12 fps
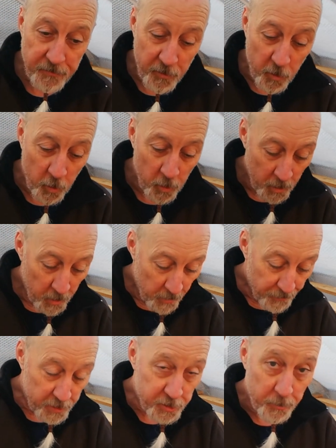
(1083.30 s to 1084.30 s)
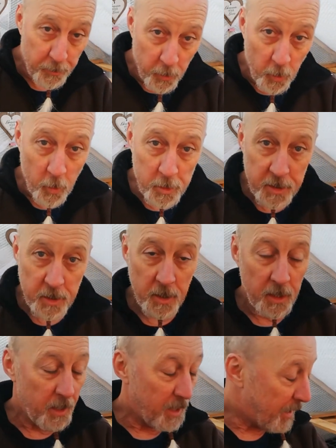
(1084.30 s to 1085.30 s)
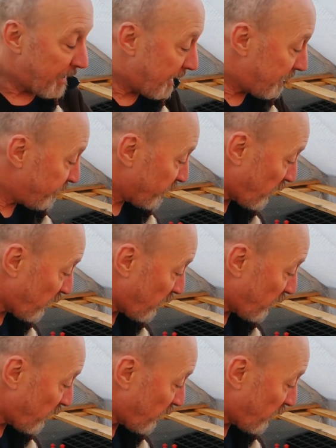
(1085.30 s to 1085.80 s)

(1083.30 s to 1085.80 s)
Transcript: for the support and the